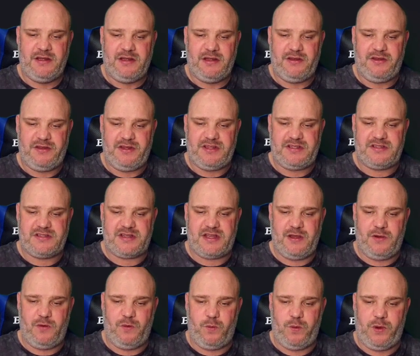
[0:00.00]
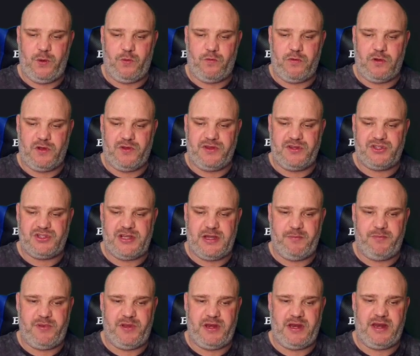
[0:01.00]
this skill will grant this
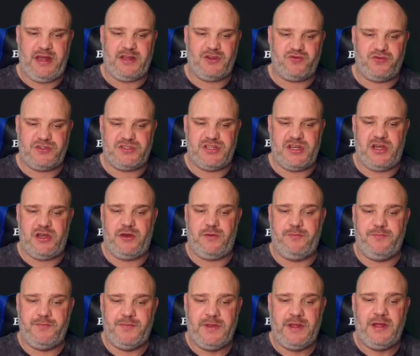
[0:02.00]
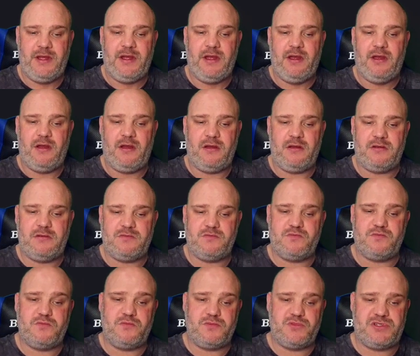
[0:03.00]
champion an extra turn.
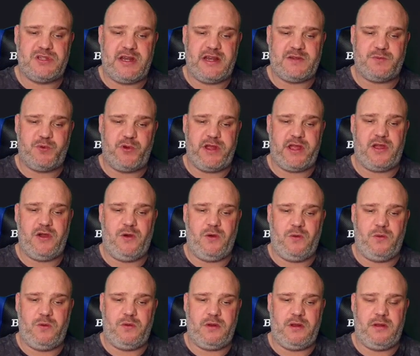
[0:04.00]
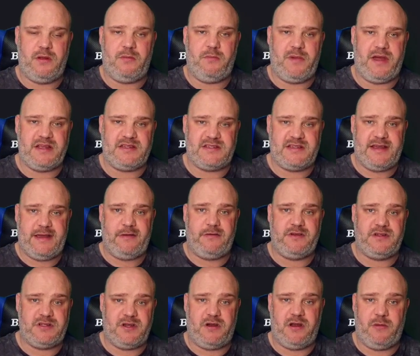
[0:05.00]
So that's pretty cool. It makes
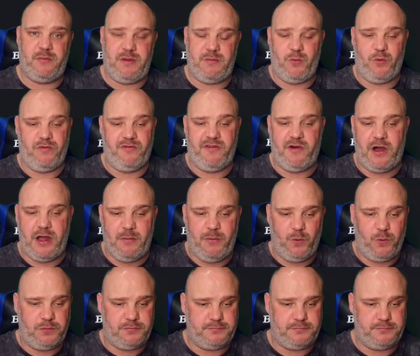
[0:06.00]
Terran a bit more viable.